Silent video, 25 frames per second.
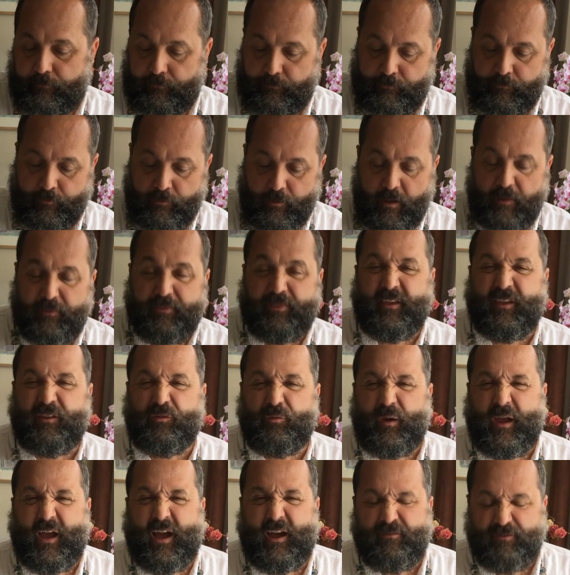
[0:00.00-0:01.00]
They're not
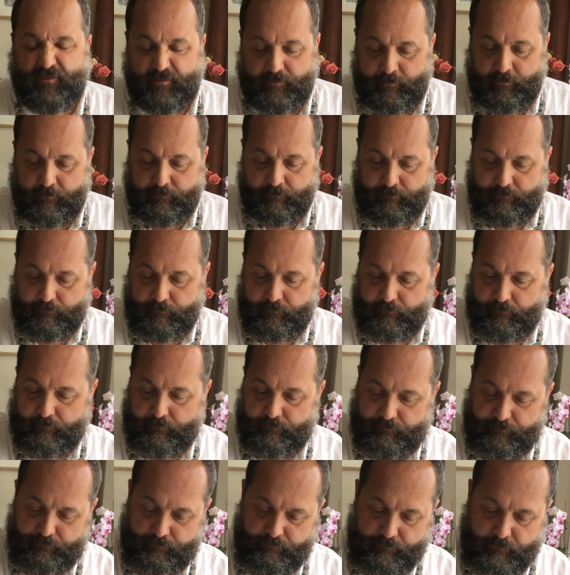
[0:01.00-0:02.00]
things we have to
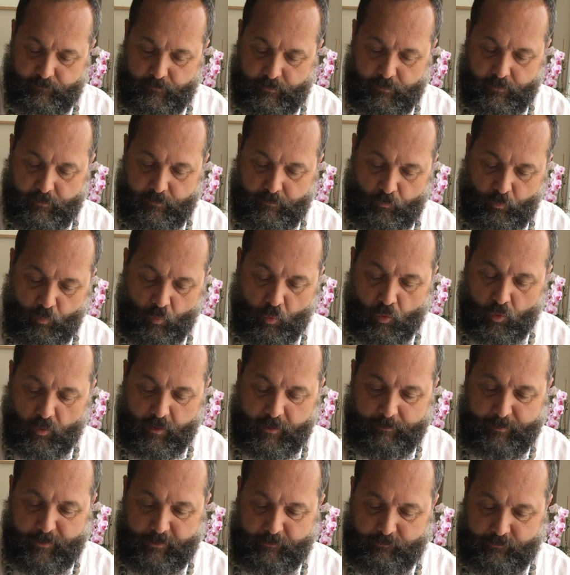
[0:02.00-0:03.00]

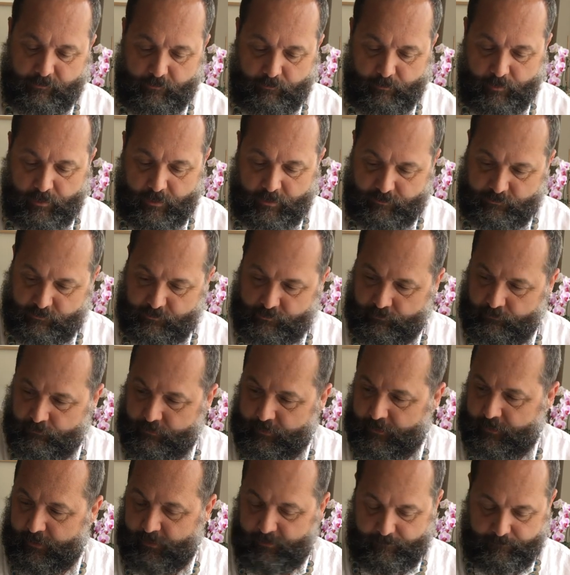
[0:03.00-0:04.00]
worry about too much,
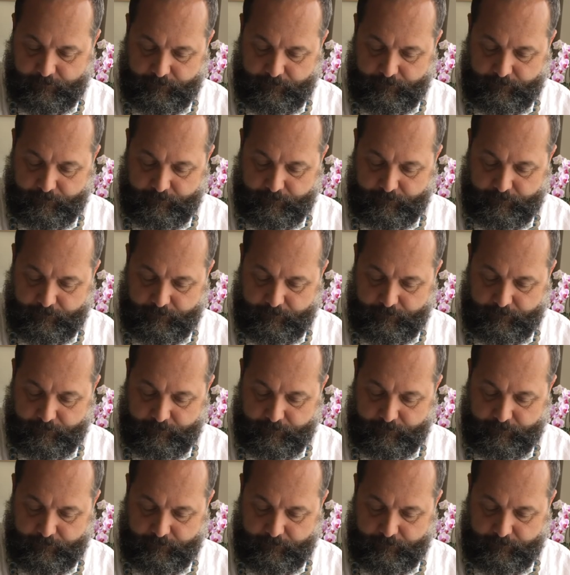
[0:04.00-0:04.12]
okay?